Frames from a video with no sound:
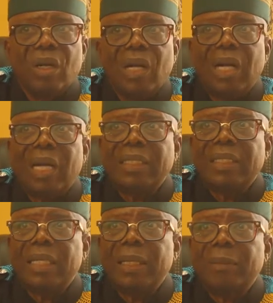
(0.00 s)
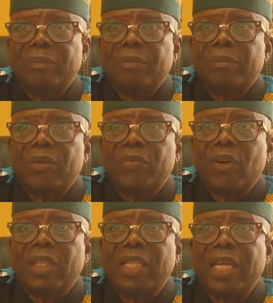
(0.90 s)
And
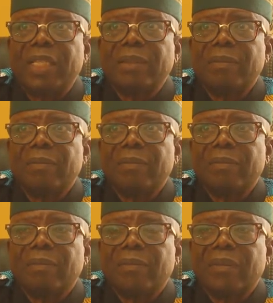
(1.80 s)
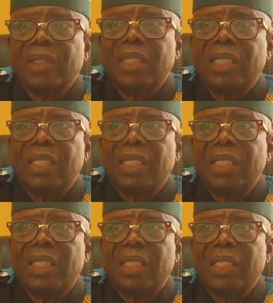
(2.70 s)
before then,
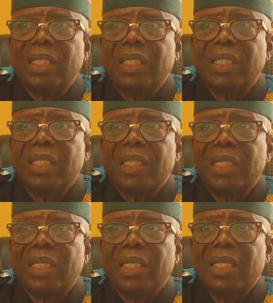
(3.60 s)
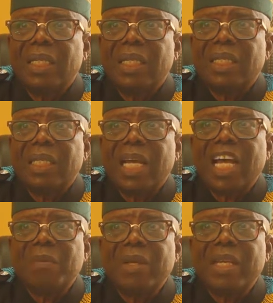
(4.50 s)
they
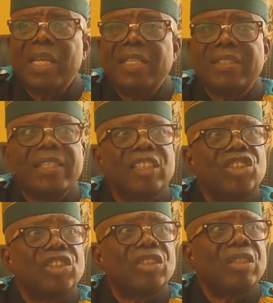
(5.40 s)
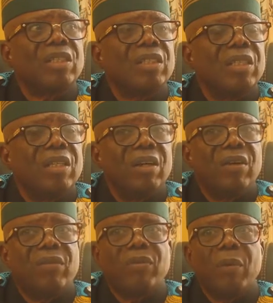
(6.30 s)
had made a search
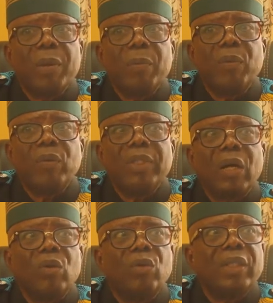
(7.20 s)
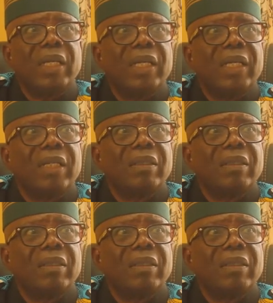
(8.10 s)
for people that could